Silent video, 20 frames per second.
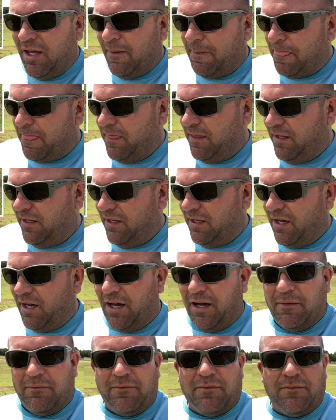
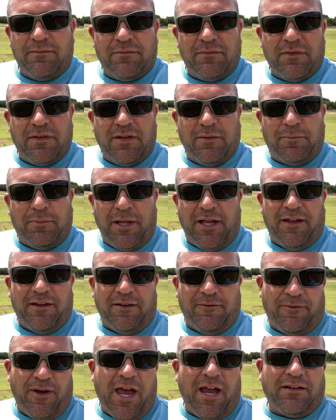
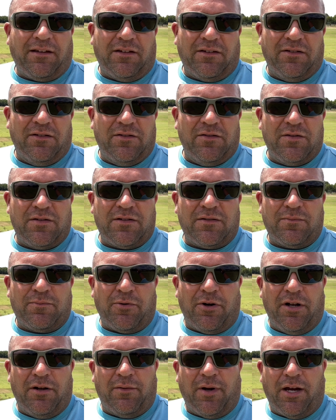the fact that those
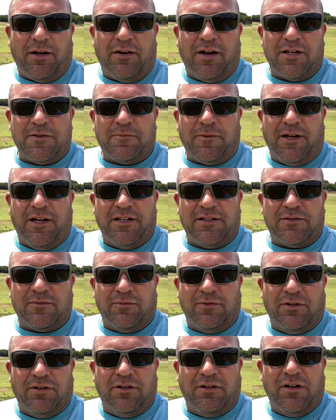perennial ryegrass plants
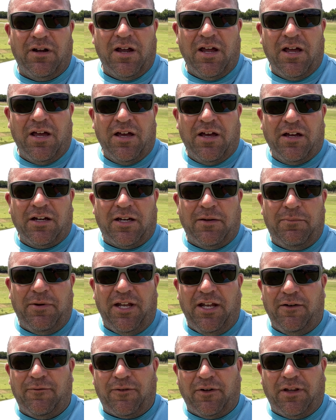were
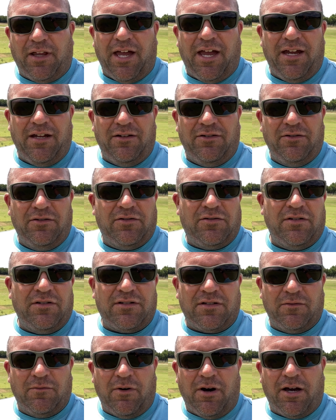competing for light, nutrients,
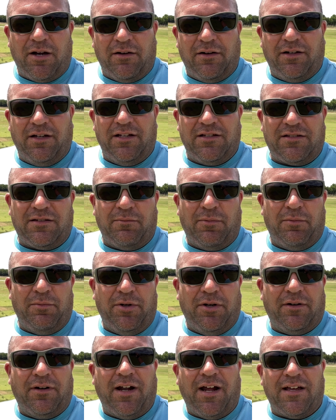and water against the
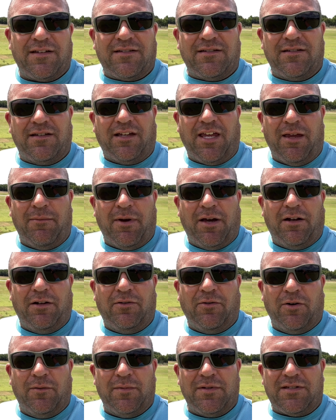bermudagrass as it came out of
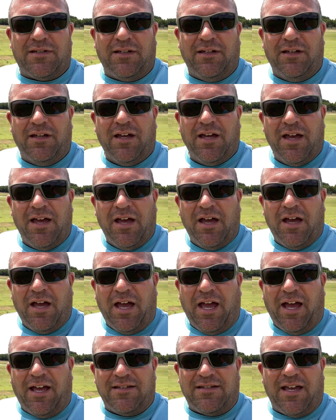dormancy
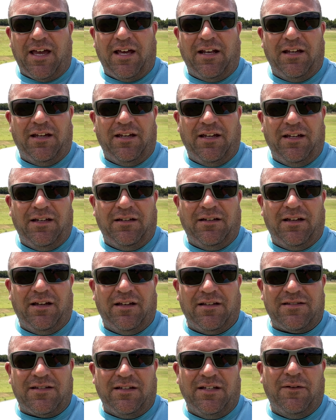has had
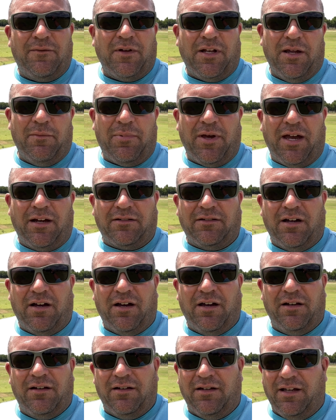a significant impact
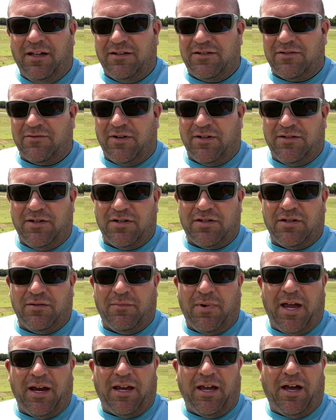on its transition
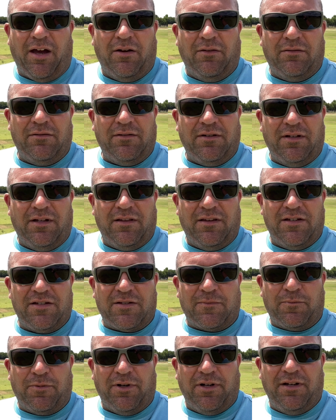back out this
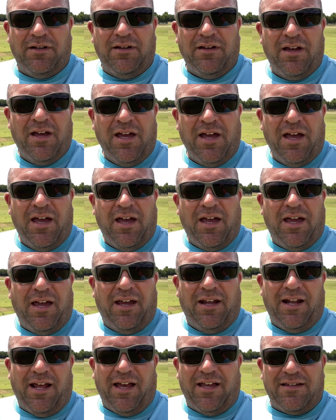spring,
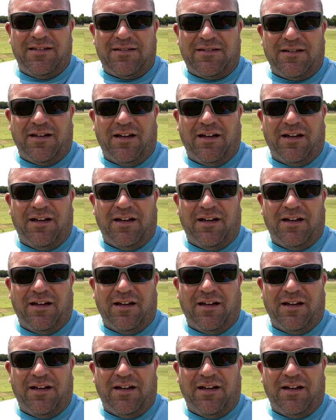and has